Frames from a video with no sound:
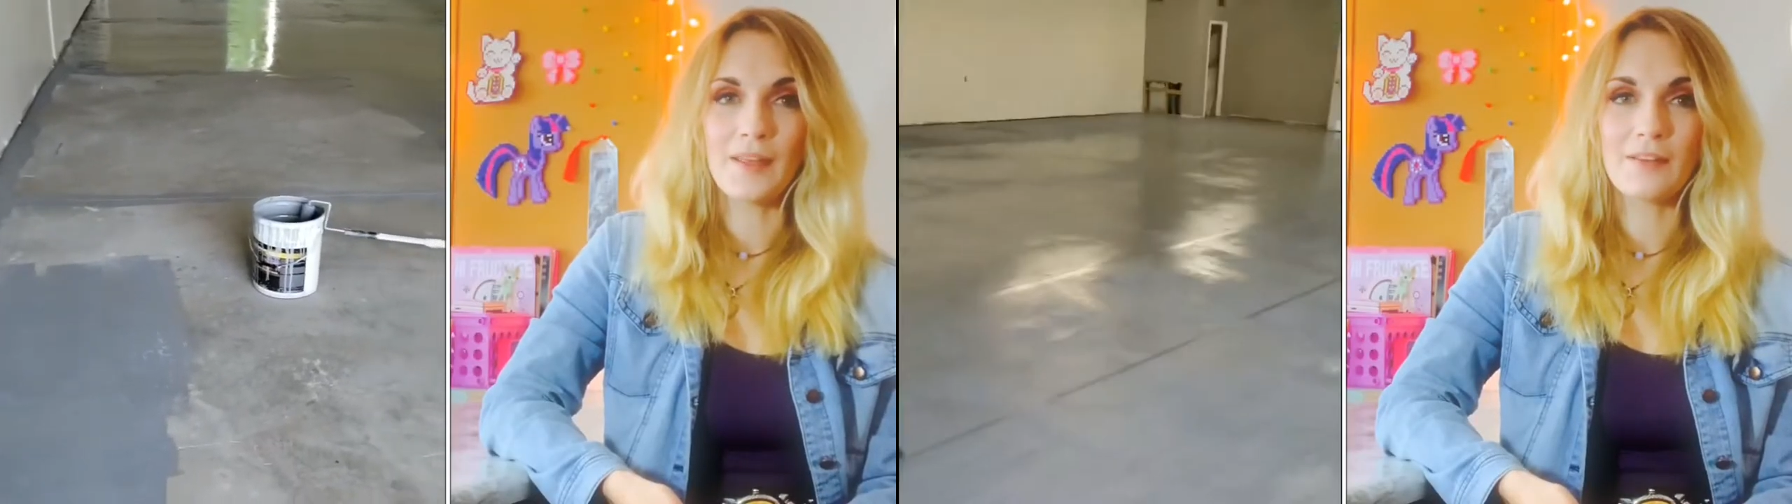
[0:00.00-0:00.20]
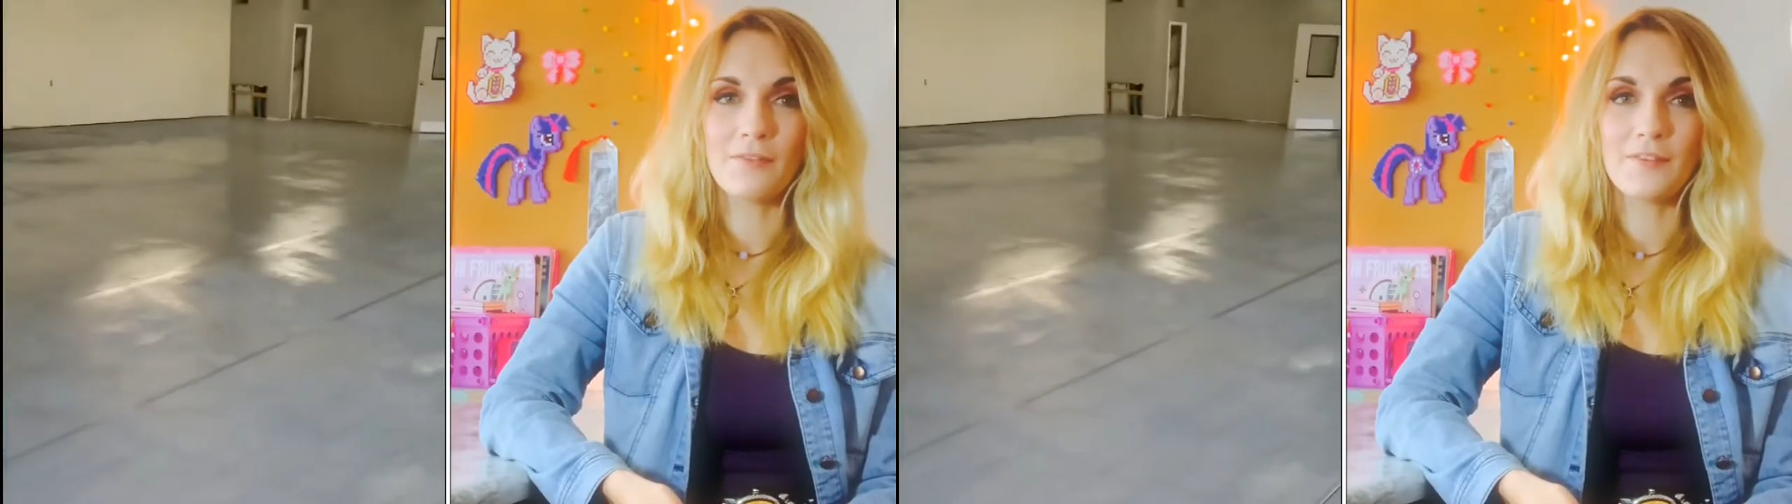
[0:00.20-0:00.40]

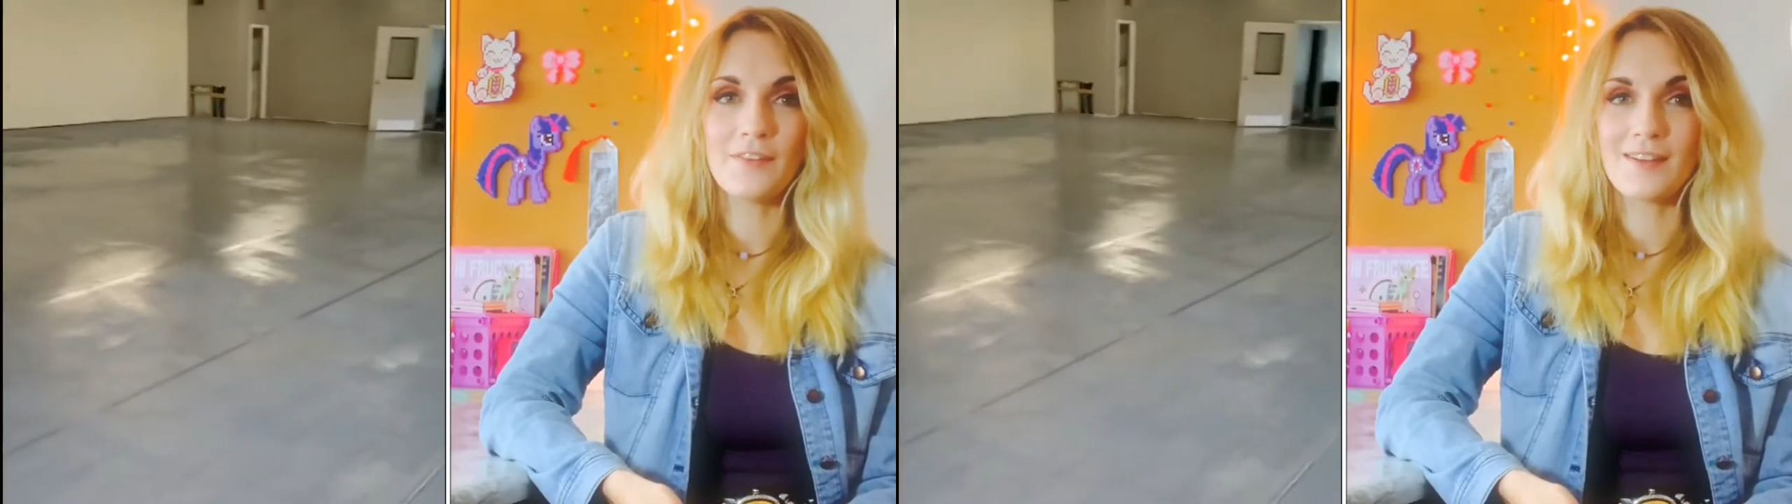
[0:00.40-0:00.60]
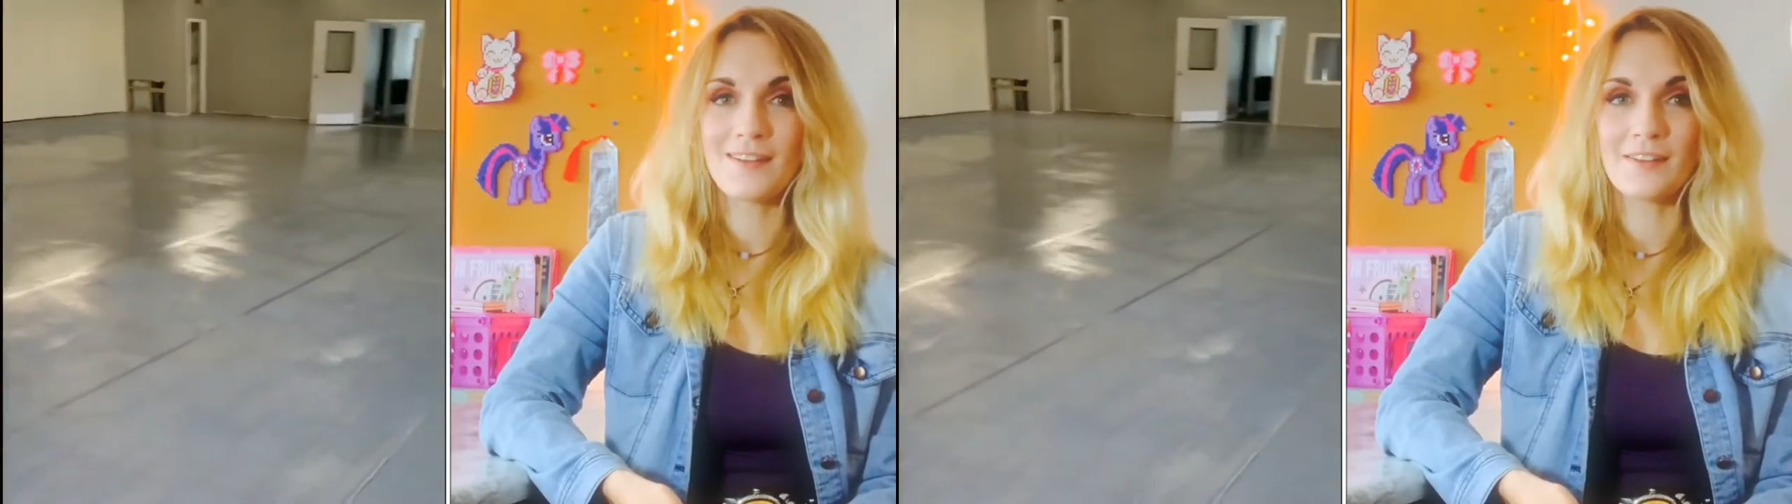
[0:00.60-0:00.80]

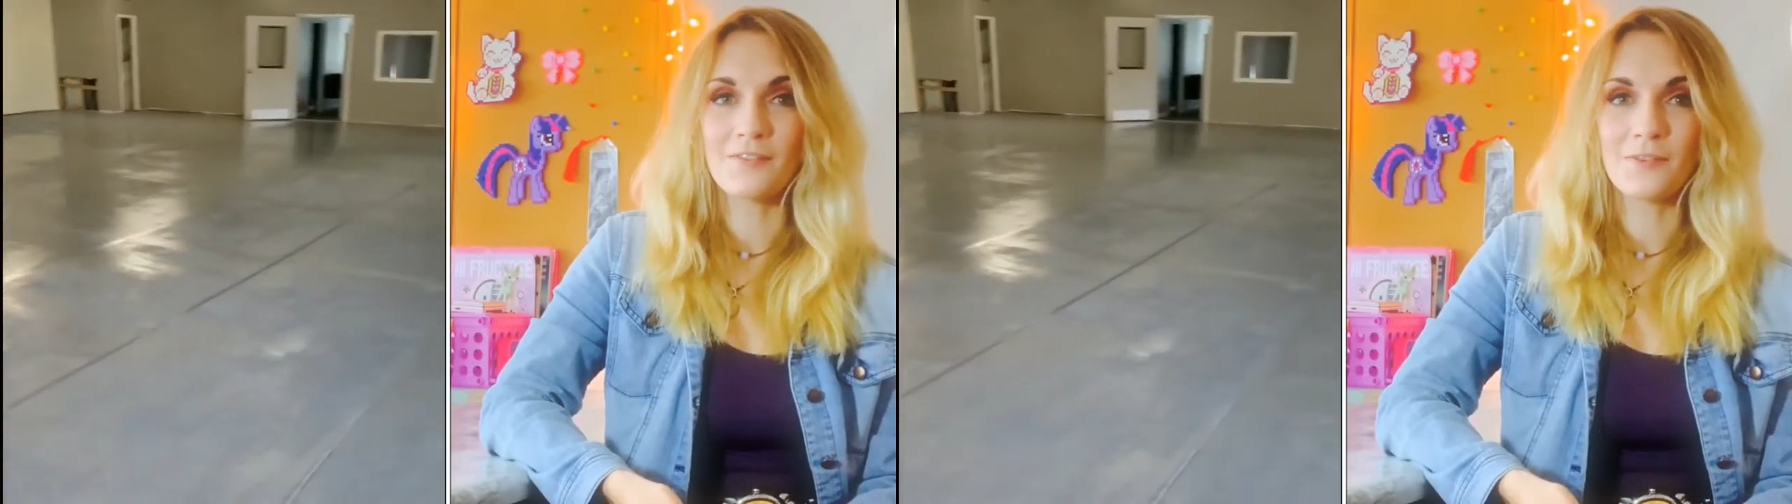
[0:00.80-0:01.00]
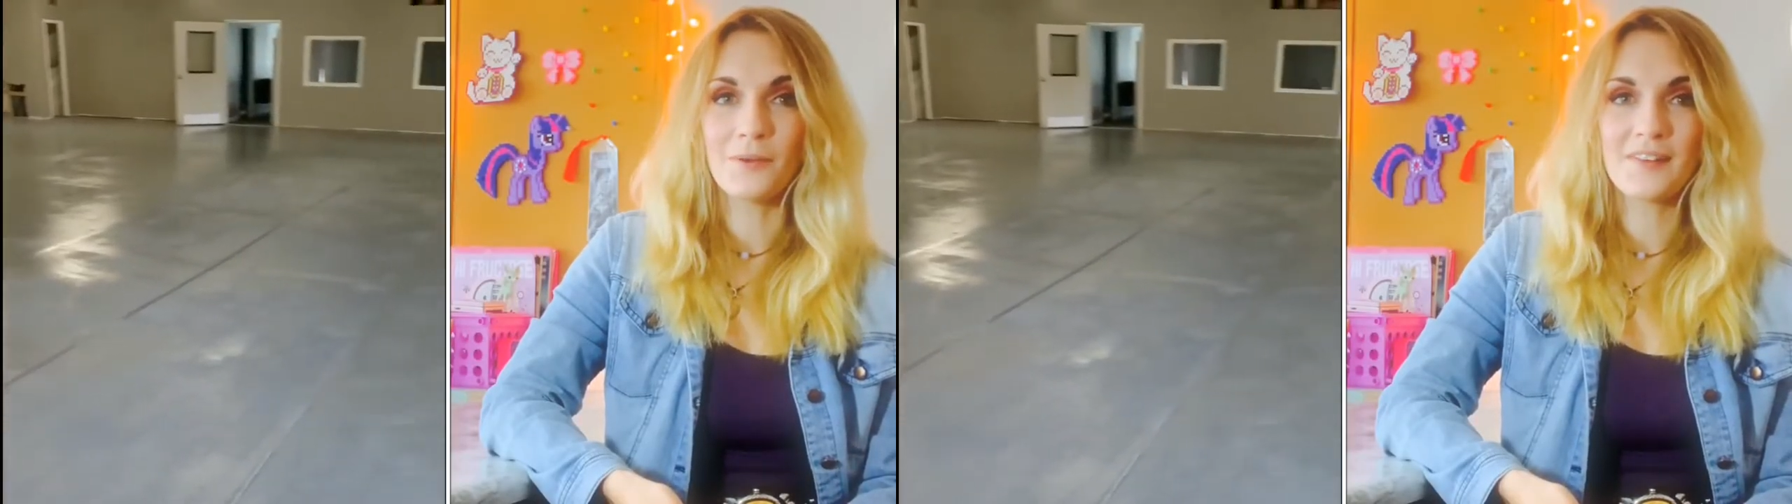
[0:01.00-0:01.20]
refinishing the
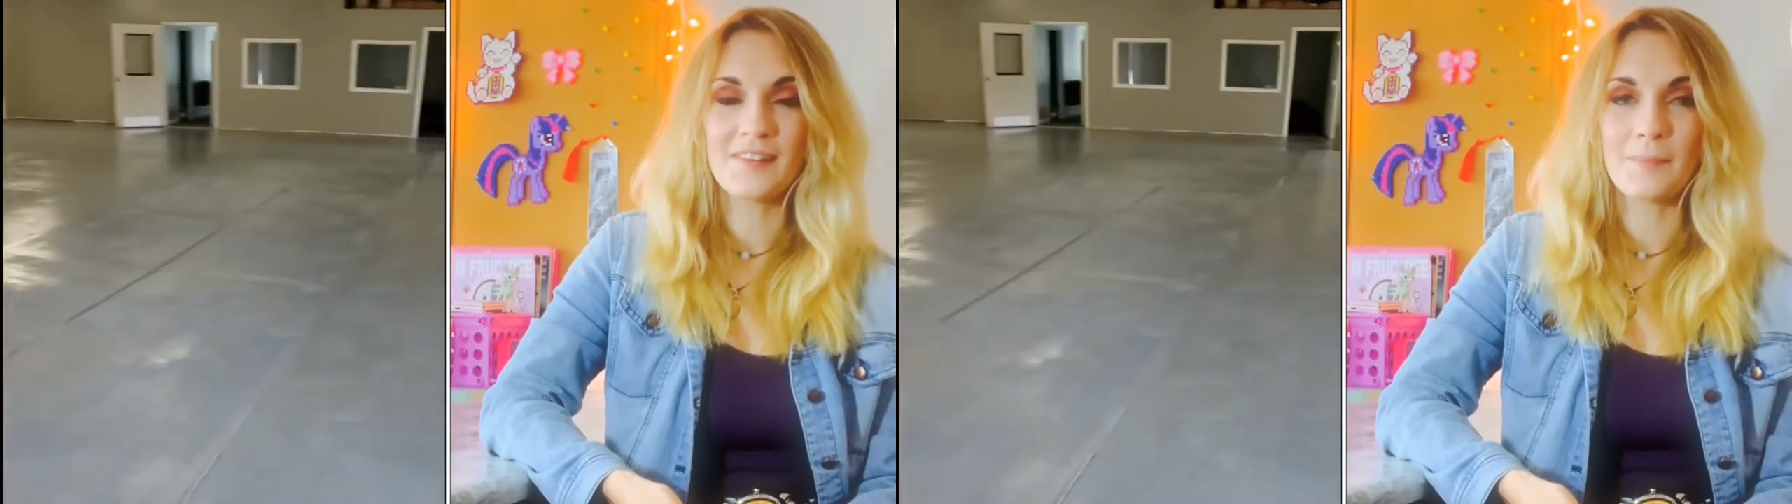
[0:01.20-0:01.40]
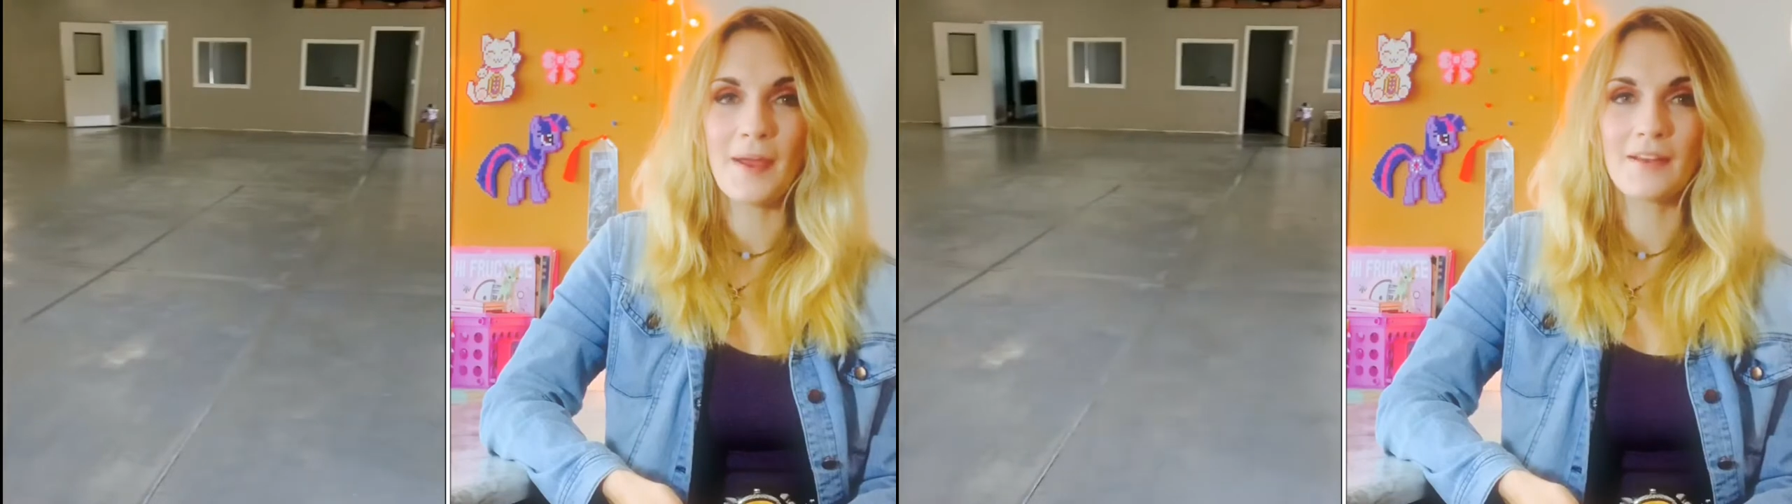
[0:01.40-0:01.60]
floors in the
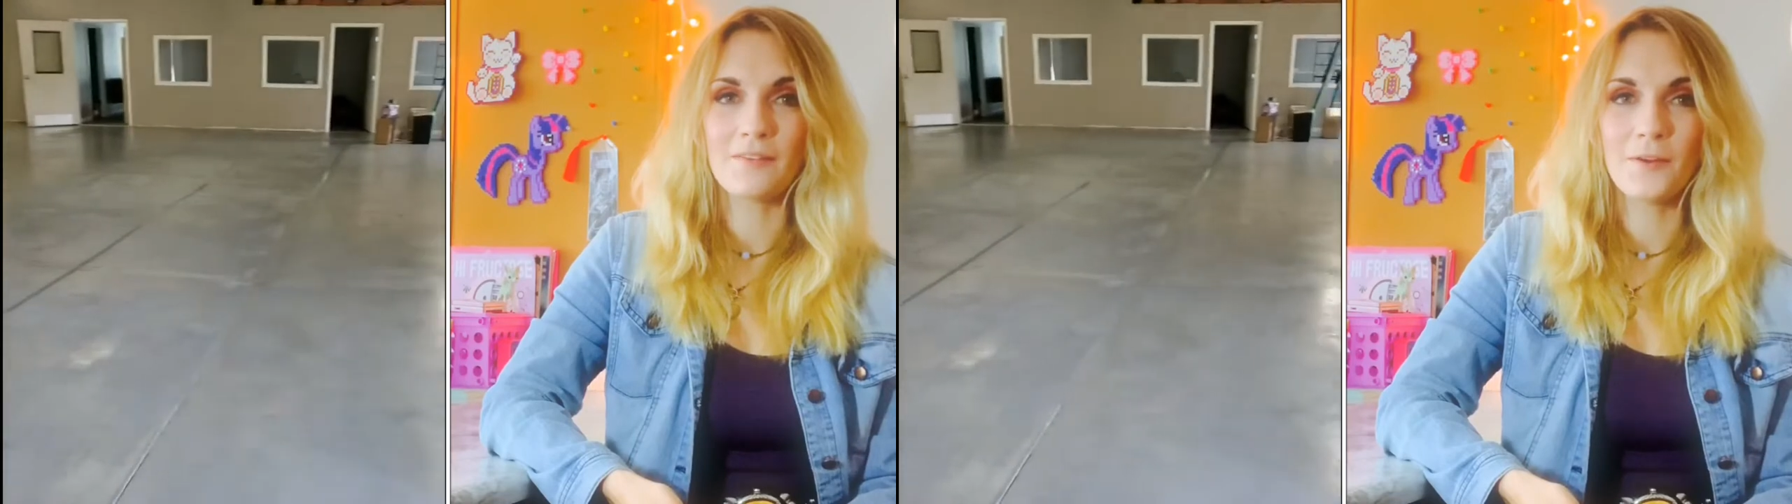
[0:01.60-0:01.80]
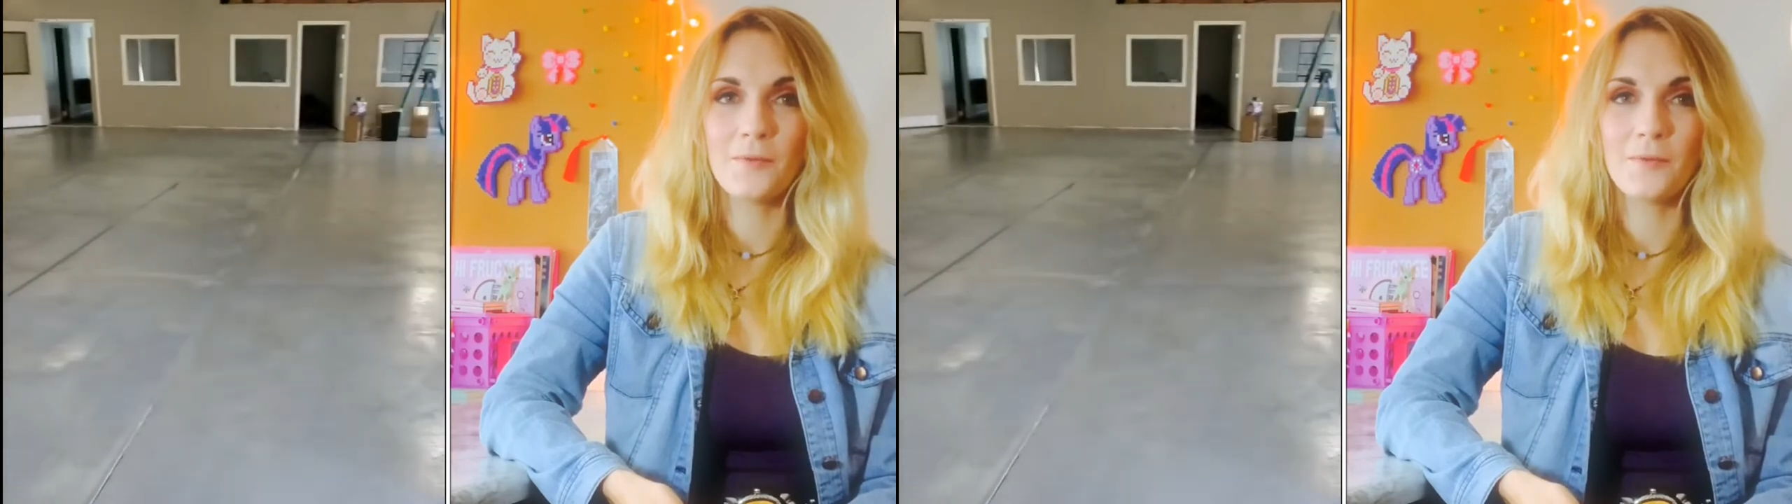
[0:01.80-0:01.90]
back room,